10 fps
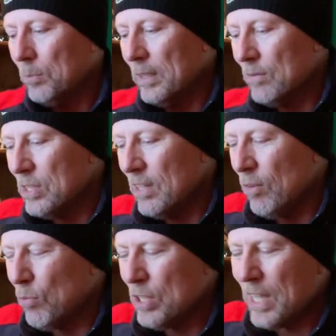bit and see if
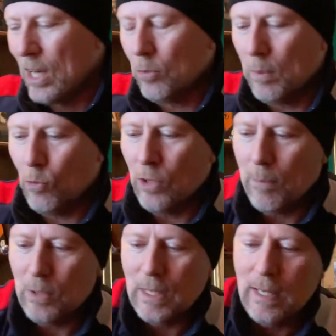it brings out a little bit more of that
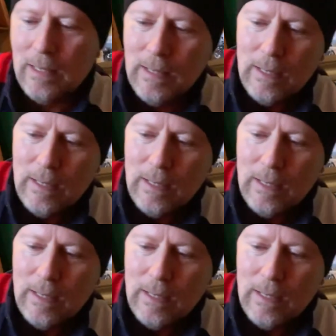bouquet.